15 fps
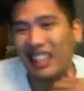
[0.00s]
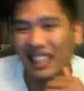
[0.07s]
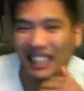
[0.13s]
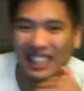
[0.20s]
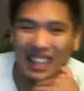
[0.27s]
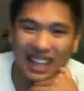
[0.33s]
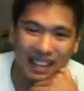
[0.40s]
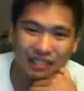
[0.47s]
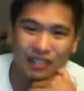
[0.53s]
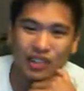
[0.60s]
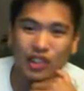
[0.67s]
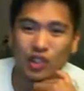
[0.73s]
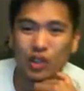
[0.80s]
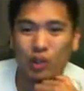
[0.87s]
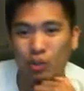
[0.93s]

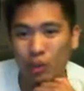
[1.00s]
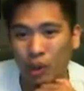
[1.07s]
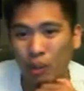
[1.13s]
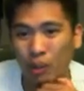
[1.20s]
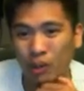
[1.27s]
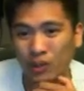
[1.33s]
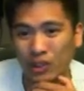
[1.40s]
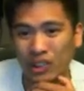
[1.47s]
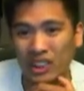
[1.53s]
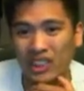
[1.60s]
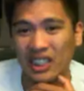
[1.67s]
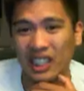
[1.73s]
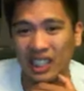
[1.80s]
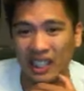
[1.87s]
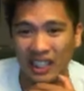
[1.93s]
have trouble
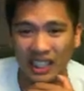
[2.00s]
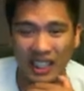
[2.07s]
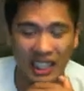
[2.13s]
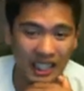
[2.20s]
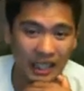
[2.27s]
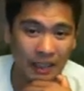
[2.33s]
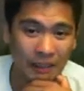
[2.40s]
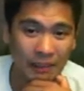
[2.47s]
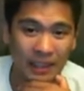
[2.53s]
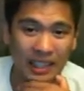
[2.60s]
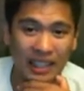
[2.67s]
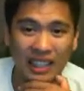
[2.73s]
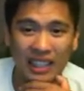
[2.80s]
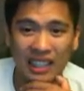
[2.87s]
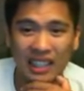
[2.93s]
seeing him
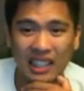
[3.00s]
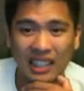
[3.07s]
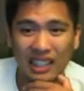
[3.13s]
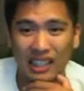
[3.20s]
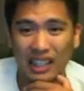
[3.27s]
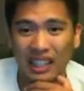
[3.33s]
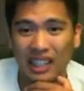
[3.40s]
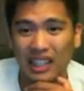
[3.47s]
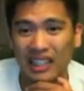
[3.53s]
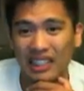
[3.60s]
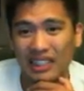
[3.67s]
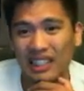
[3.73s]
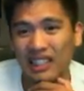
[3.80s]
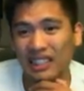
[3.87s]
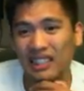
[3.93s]

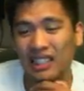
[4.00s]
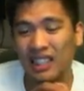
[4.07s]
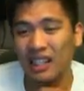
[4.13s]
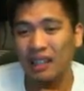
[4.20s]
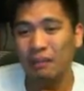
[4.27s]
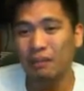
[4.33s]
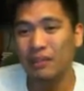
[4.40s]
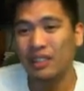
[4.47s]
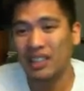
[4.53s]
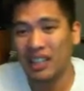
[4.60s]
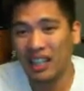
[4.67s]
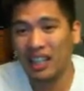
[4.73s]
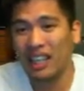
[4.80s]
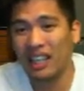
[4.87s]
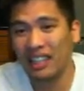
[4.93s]
as a top
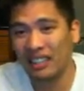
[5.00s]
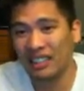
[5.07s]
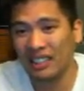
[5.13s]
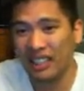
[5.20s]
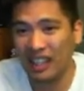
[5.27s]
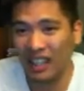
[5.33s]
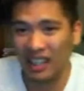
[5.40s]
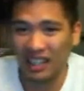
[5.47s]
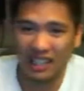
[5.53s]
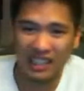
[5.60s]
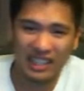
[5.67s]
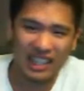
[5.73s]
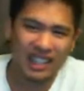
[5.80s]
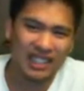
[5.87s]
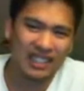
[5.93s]
10
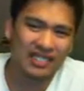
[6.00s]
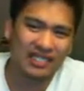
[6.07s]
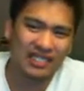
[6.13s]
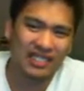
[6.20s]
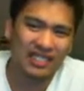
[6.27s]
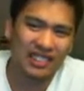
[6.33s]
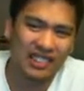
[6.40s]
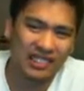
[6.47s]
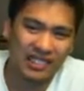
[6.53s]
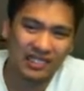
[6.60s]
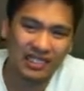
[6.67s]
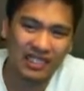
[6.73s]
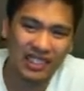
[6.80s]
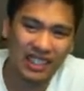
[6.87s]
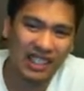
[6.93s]
guy. I don't
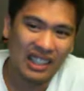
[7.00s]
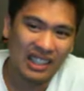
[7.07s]
know.